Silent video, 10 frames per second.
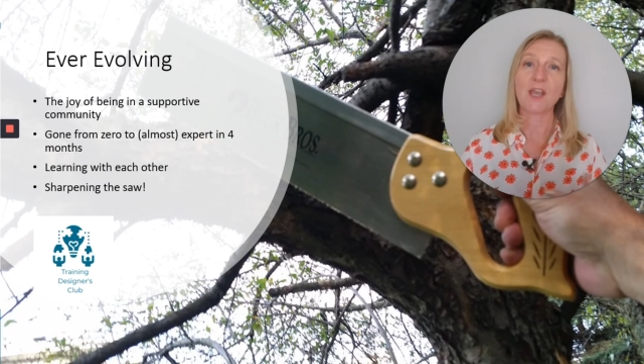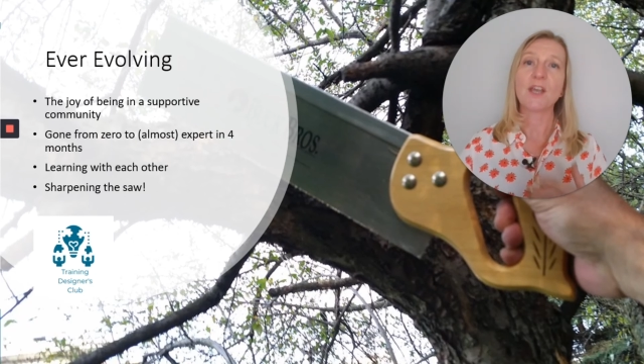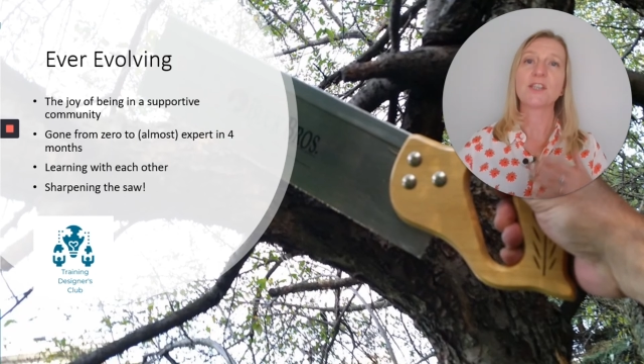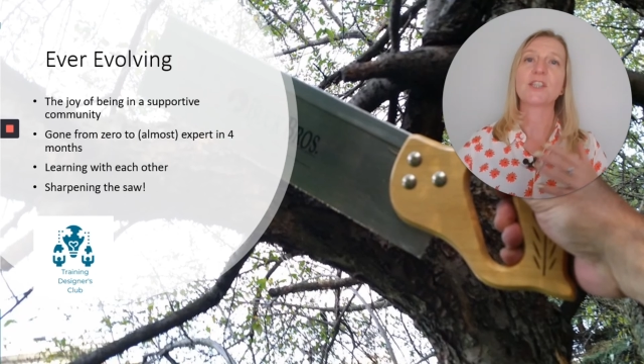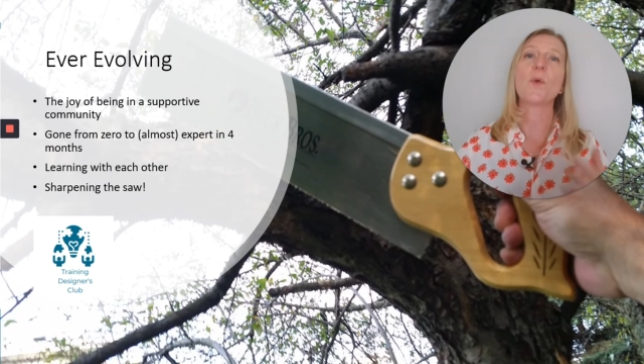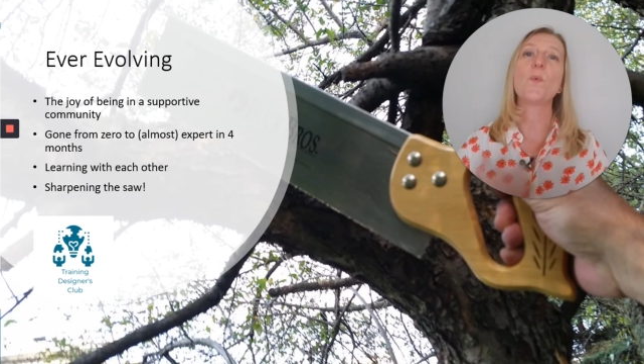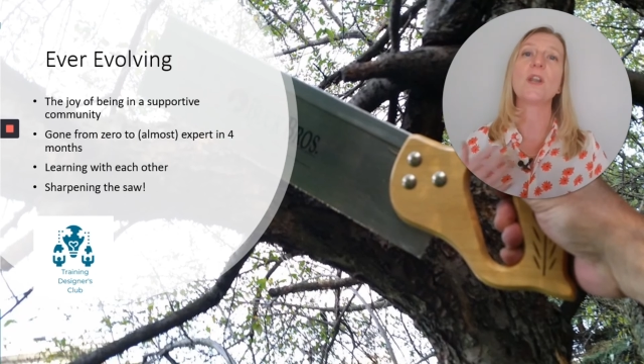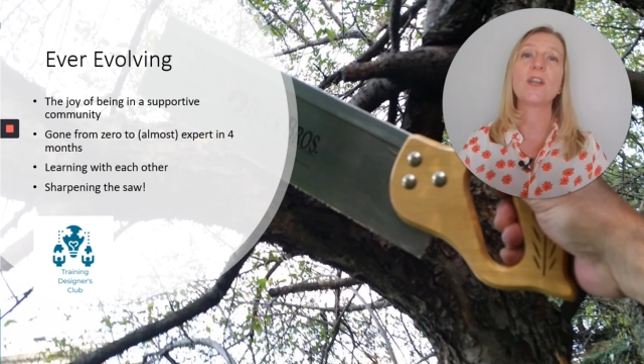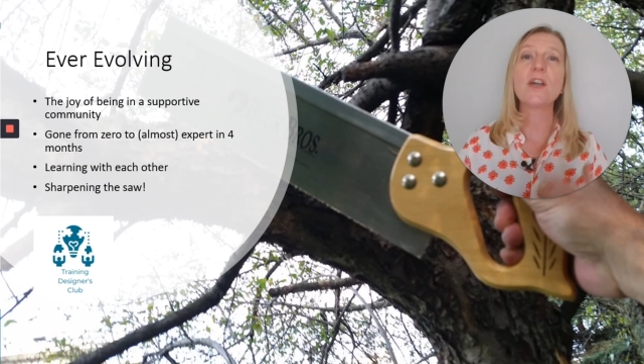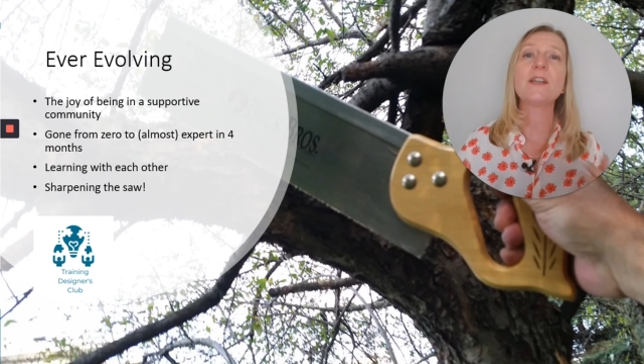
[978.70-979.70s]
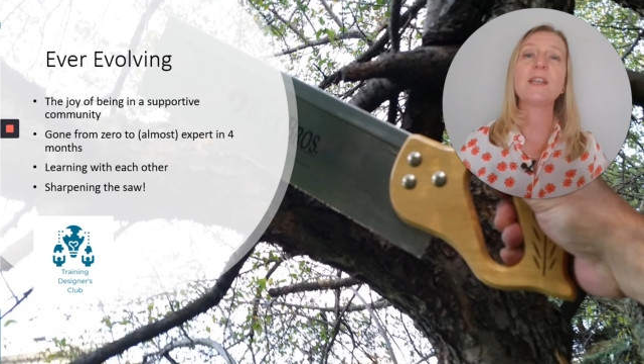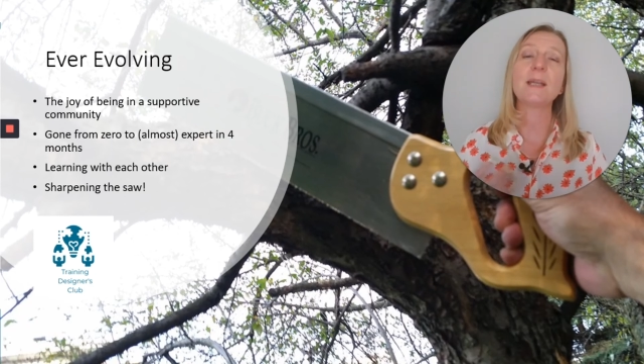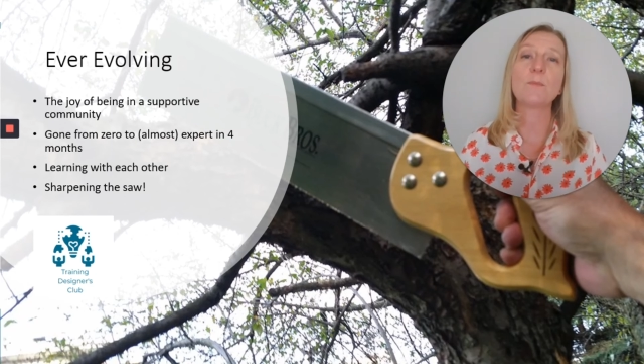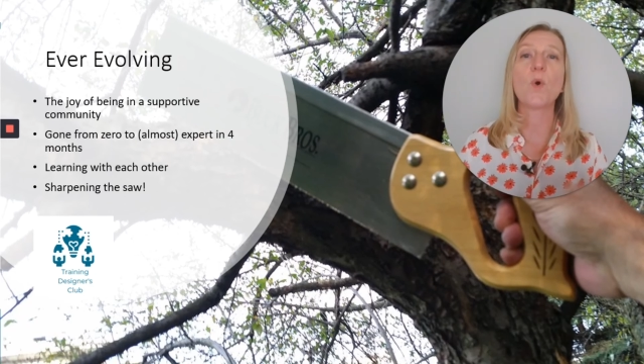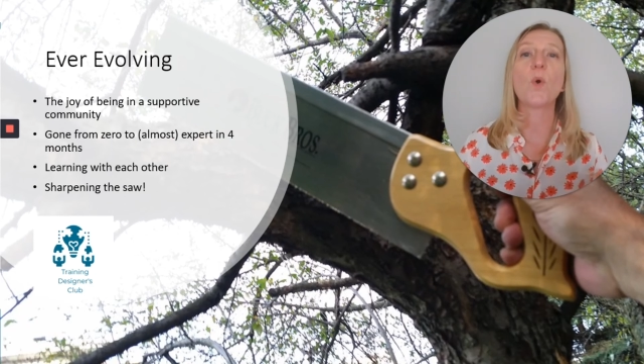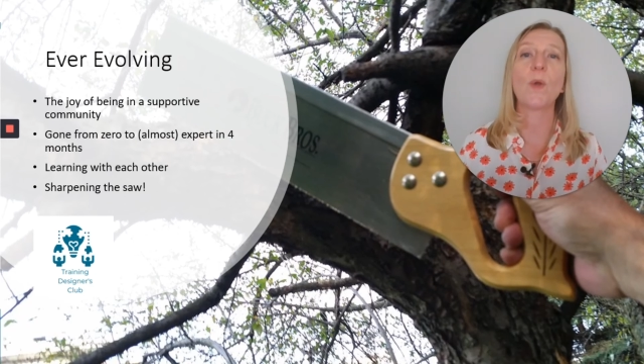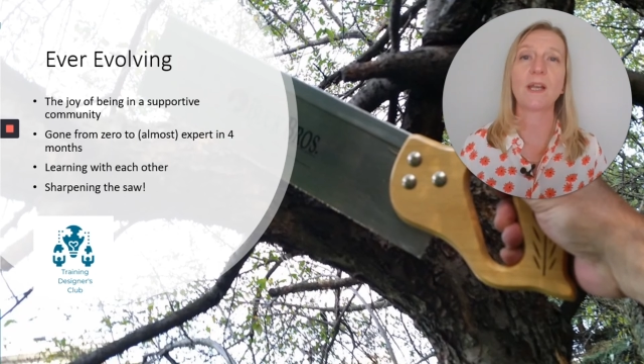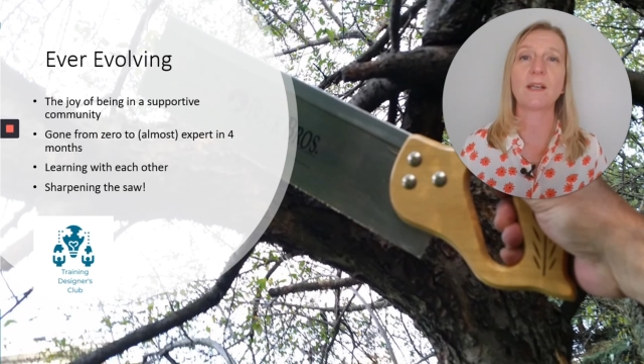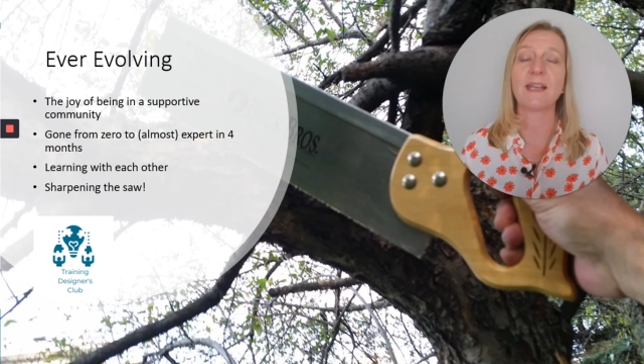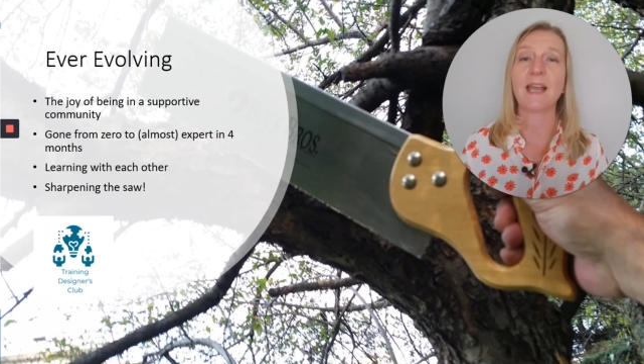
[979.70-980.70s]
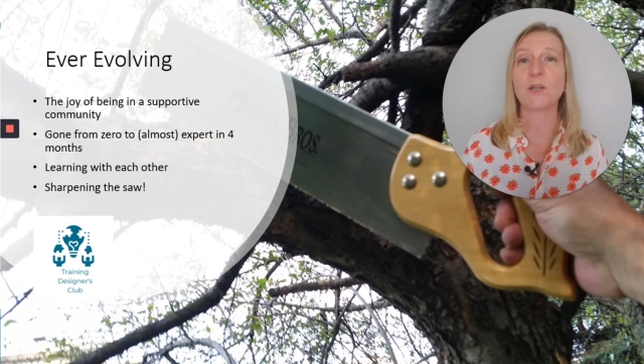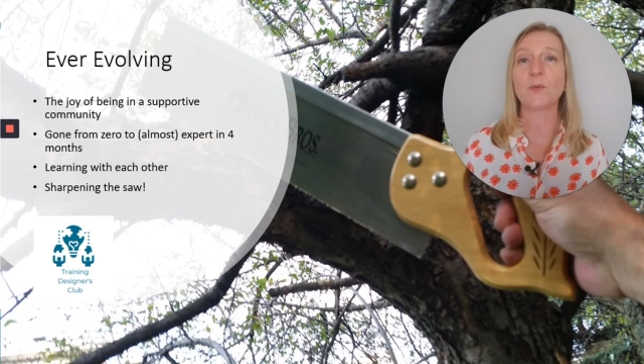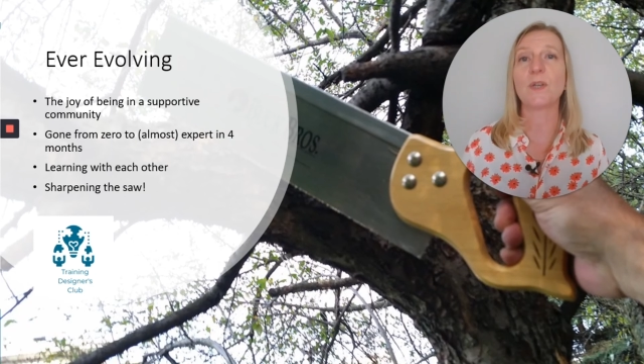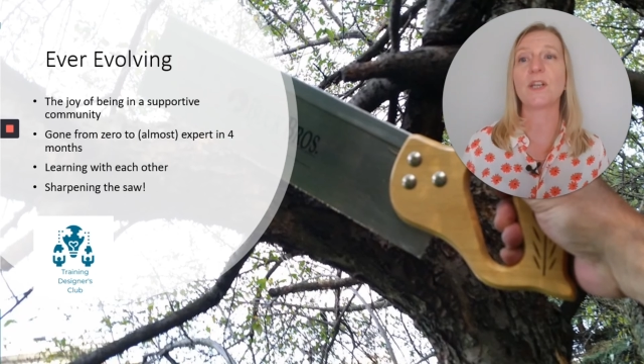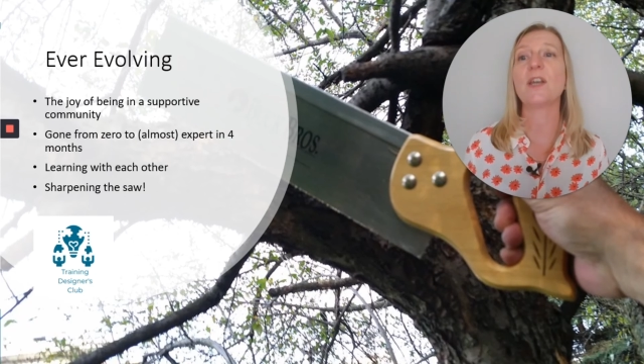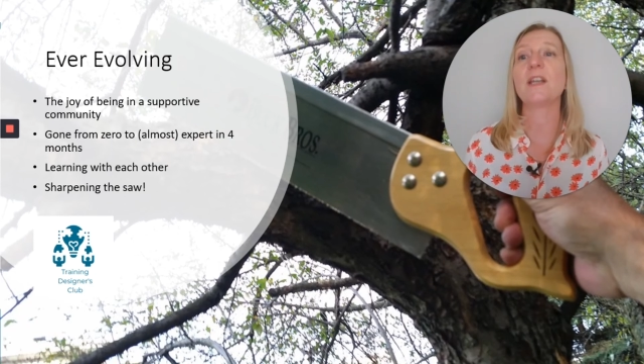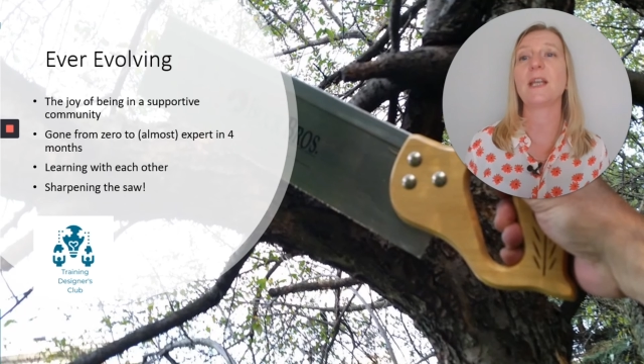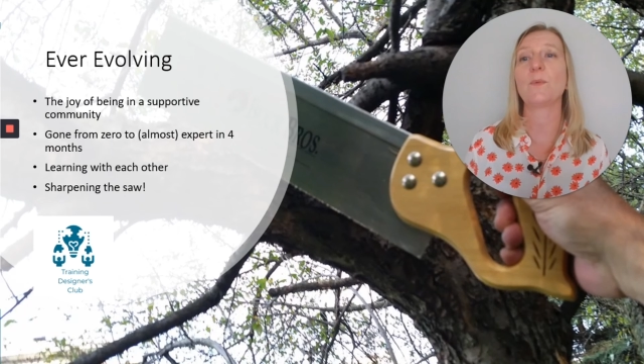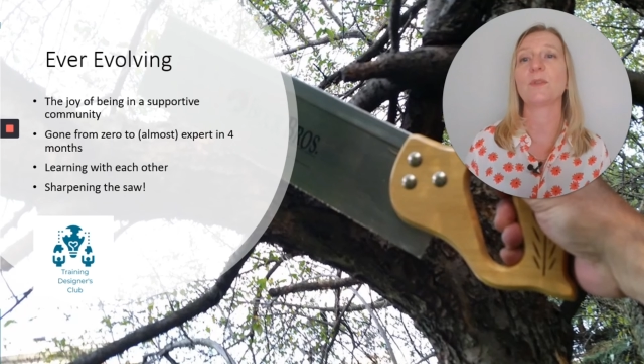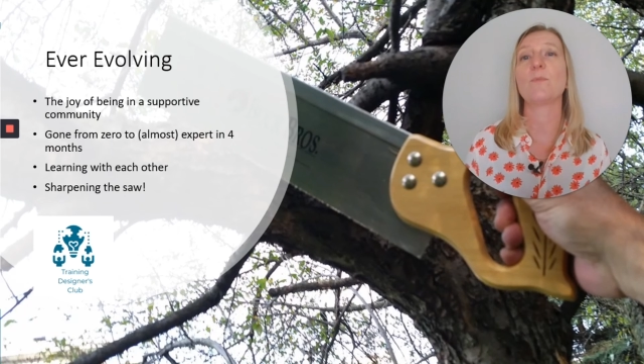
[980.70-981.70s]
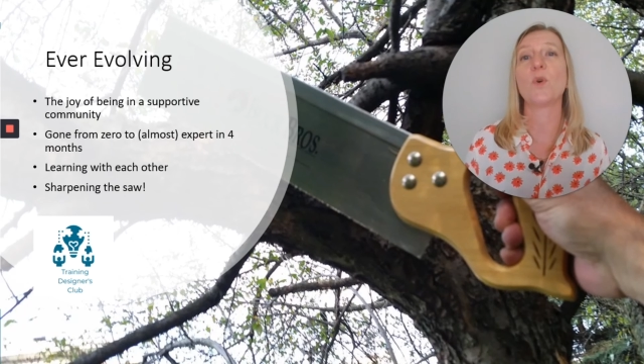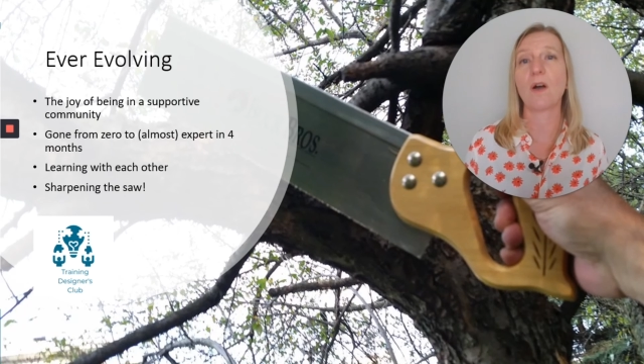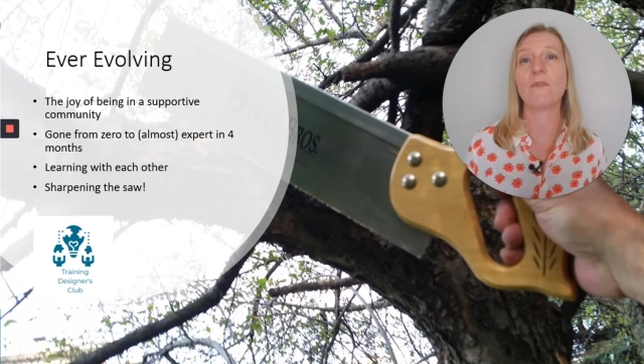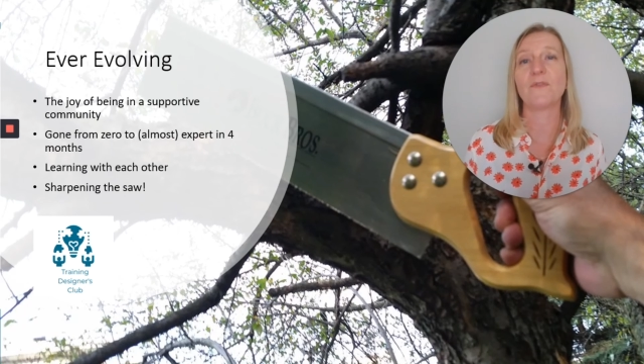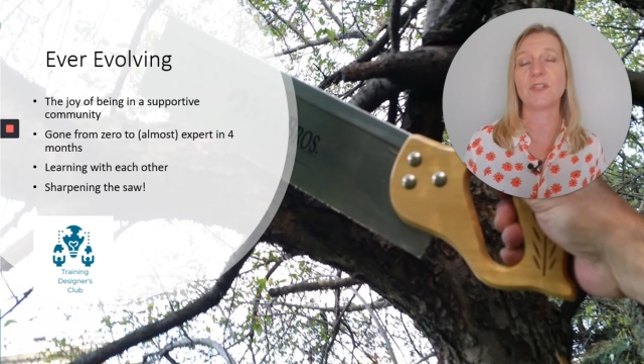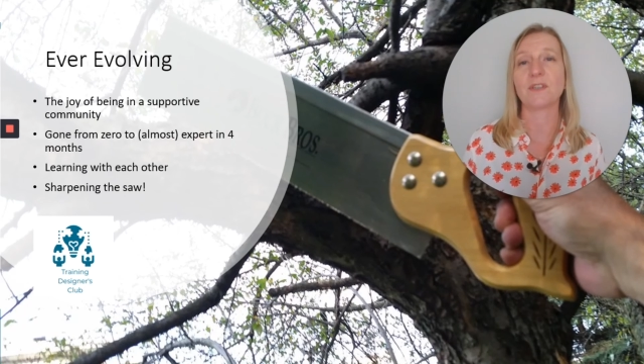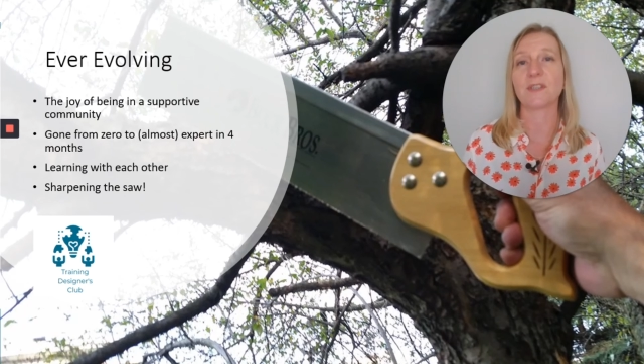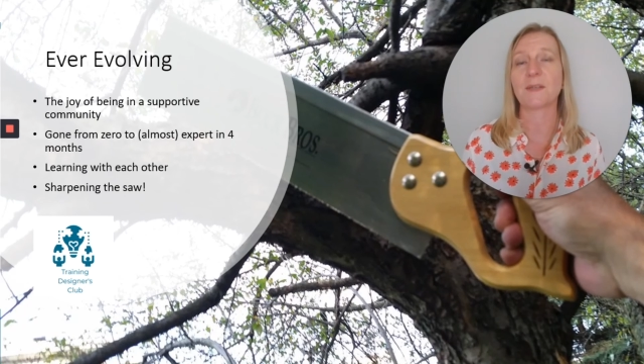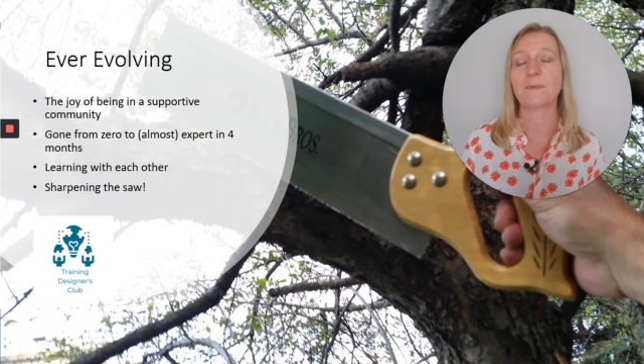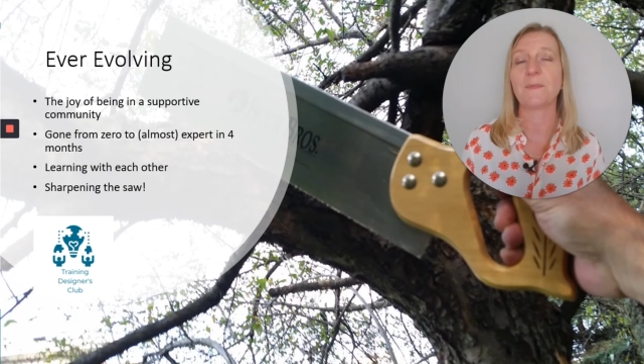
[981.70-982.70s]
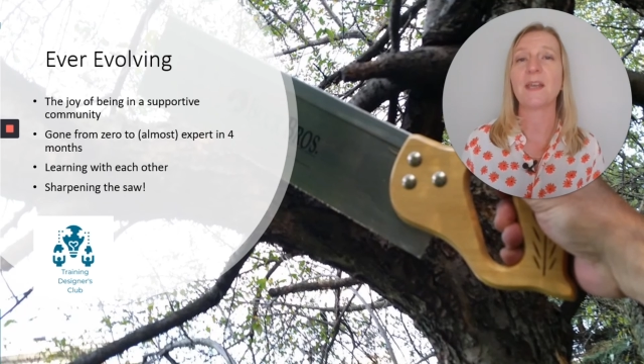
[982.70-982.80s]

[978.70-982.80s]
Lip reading: So we're learning more quickly and we're learning with more confidence.